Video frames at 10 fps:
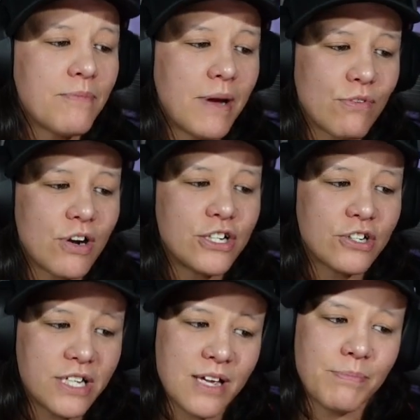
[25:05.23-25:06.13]
by
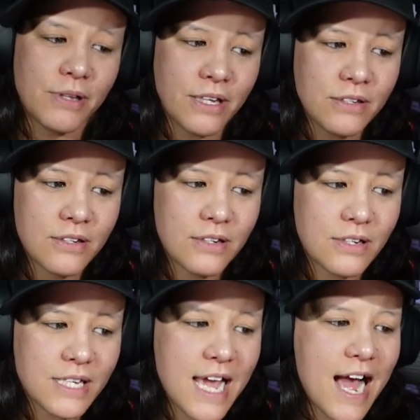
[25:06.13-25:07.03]
Rudyard Kipling.
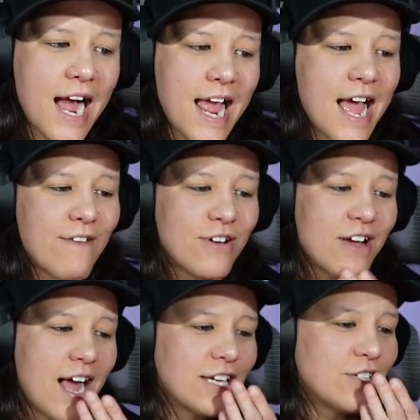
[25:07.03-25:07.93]
Yeah, I have
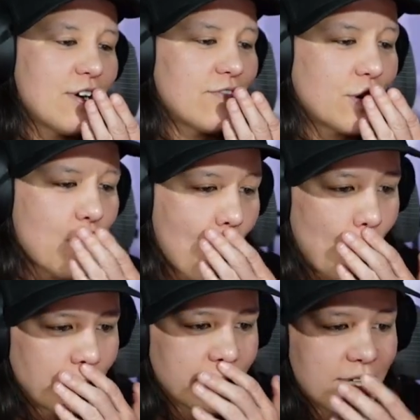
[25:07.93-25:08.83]
a, I do have a
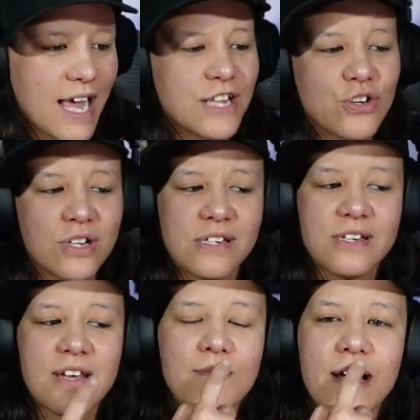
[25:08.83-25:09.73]
cold. As you can
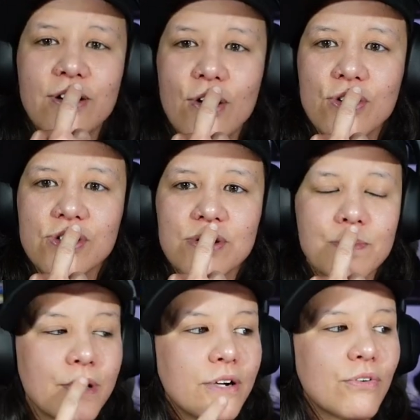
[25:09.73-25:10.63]
see, my nose is
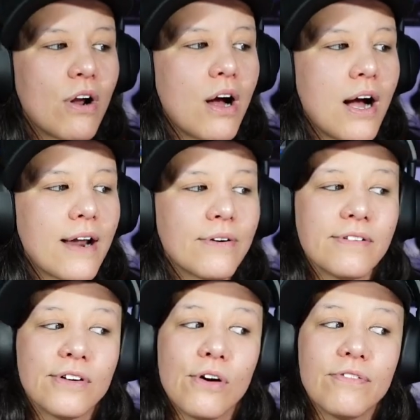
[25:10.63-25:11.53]
pretty raw. I don't
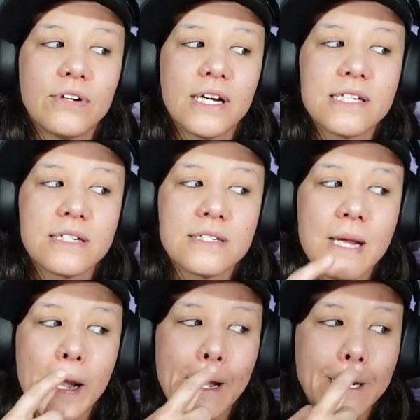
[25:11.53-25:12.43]
even know if you guys can
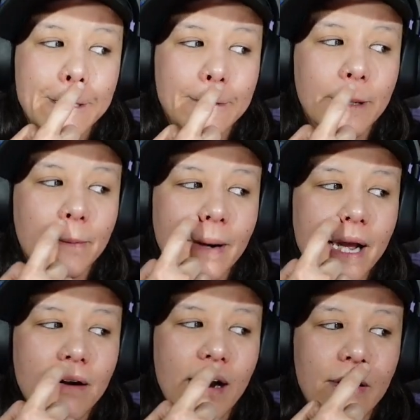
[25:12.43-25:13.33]
tell. It's real
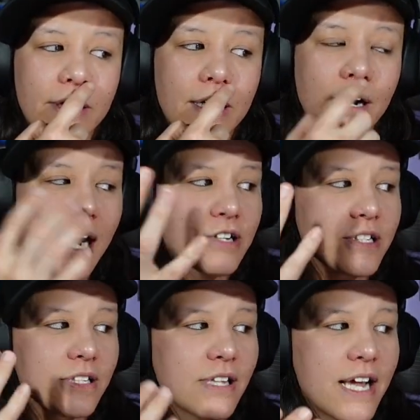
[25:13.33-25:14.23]
red around here.
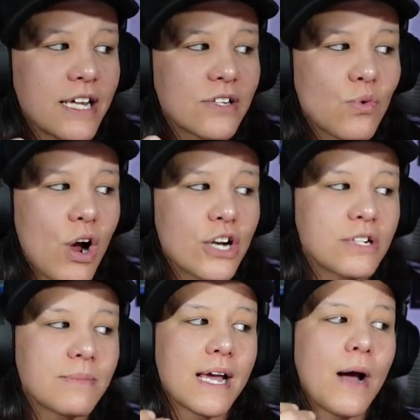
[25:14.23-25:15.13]
Actually, the lighting is
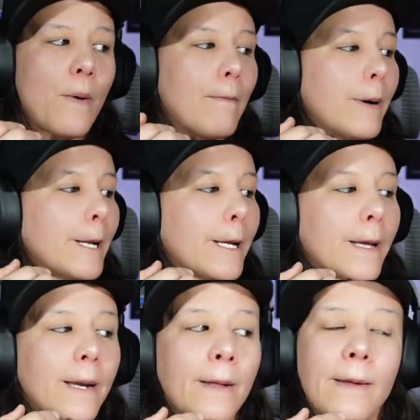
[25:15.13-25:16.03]
washing me out pretty
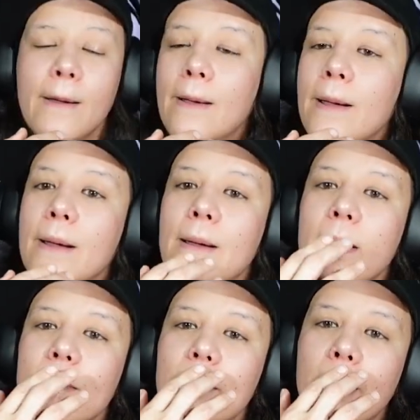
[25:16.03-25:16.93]
good,
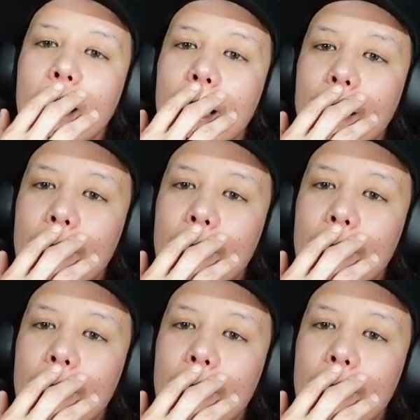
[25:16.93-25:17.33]
but